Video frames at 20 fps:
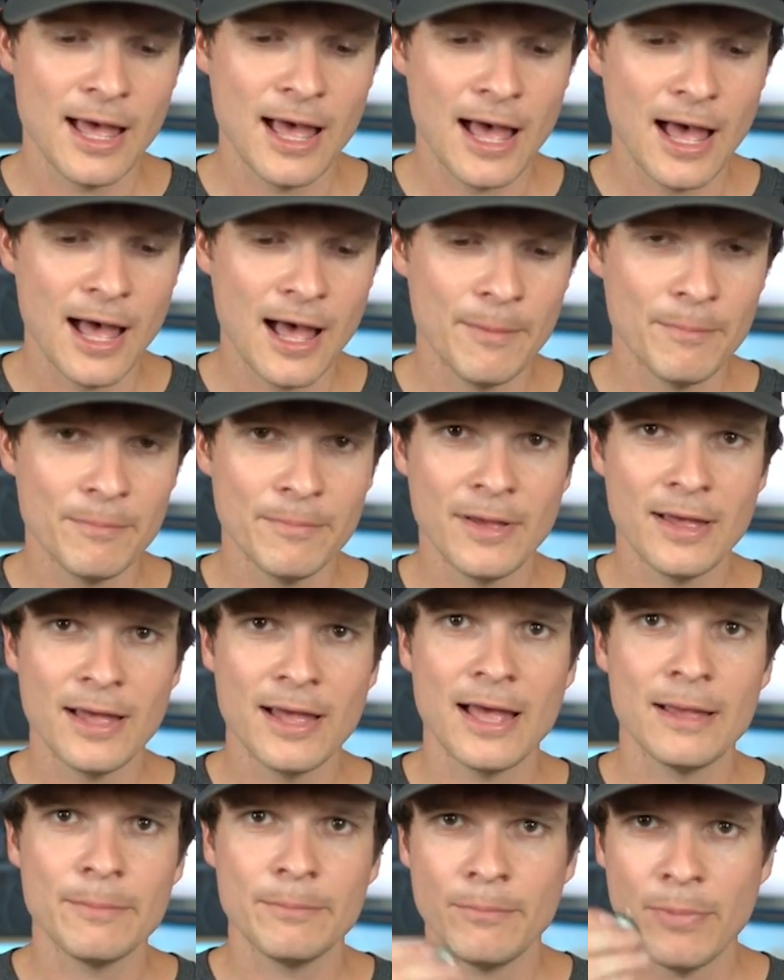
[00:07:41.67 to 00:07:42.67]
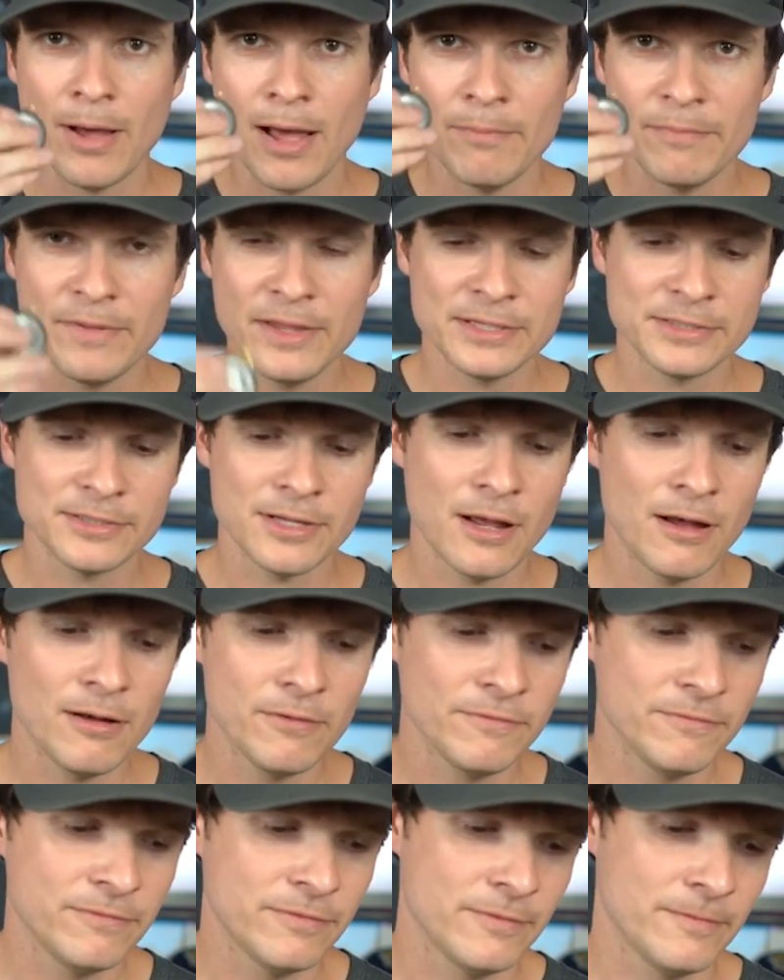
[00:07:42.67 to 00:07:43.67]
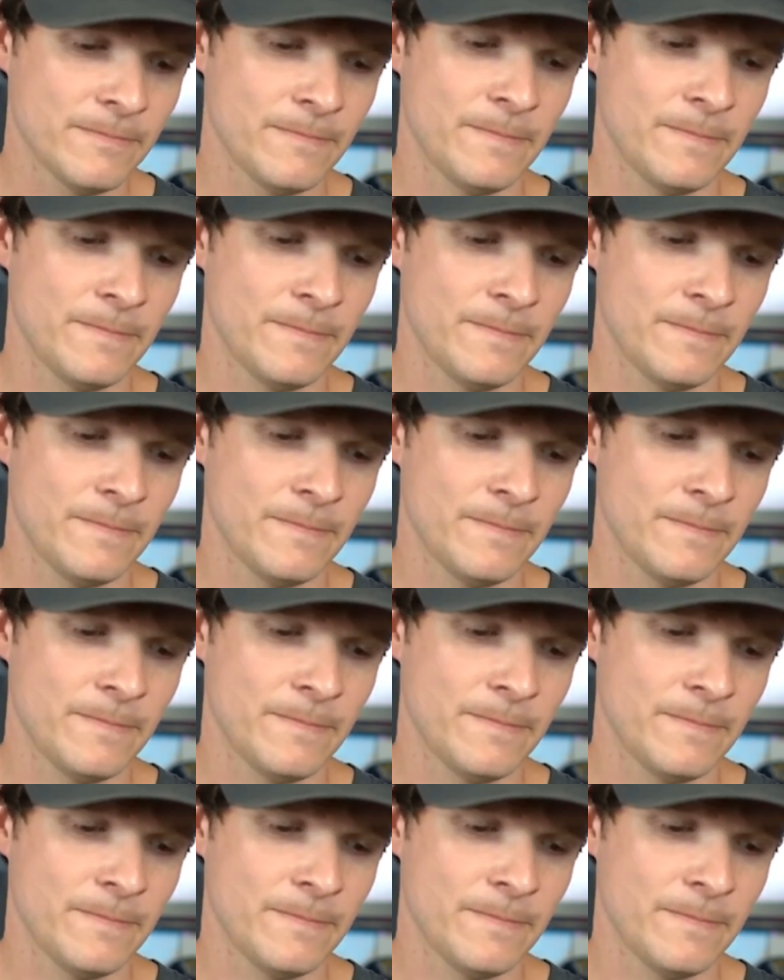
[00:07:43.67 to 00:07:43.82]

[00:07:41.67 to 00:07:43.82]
Pop this off